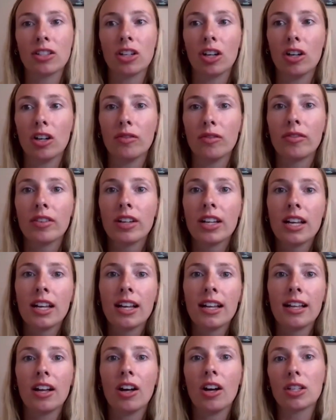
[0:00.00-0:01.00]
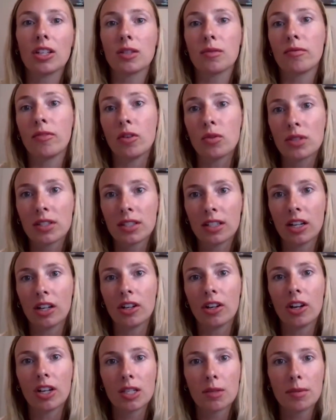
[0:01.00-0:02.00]
of focusing
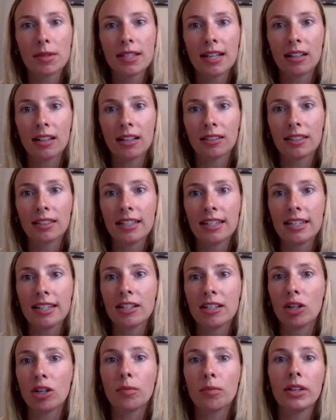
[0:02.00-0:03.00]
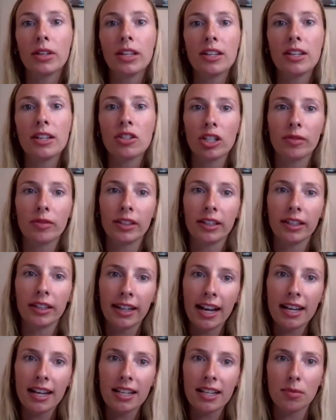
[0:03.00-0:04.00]
on hospitality companies serving
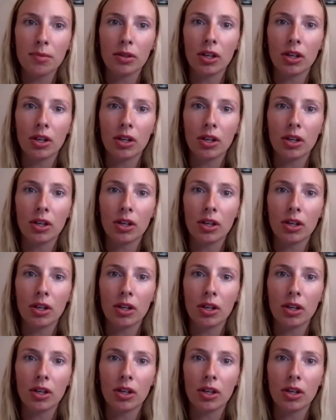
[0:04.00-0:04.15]
their guests,